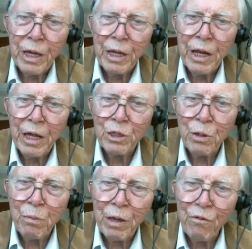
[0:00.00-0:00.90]
It has
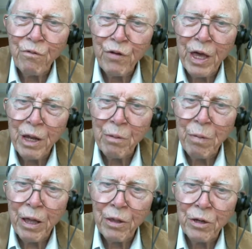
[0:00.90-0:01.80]
to be fed
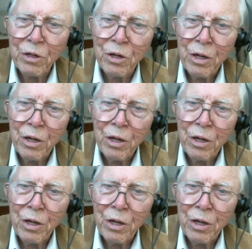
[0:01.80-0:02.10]
by the